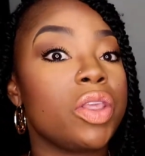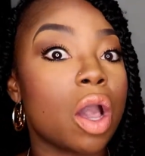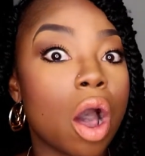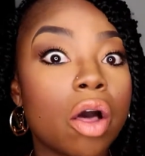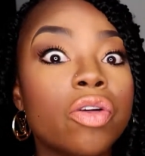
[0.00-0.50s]
The
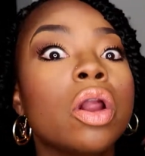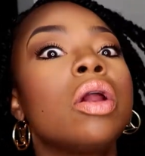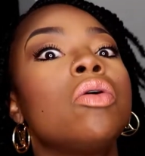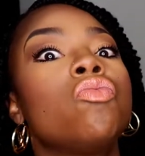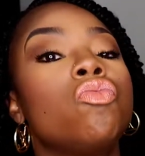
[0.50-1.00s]

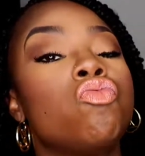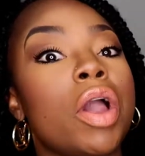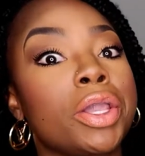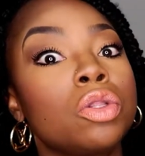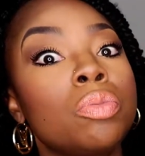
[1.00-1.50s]
other
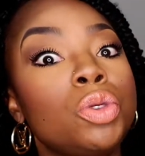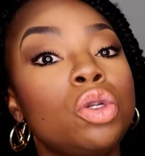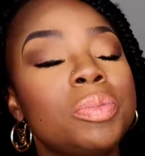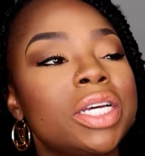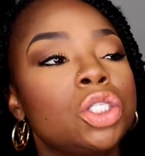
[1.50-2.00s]
regular
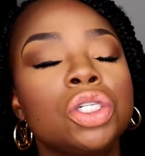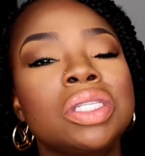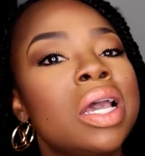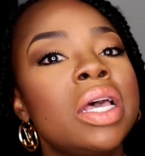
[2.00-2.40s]
beauty blenders,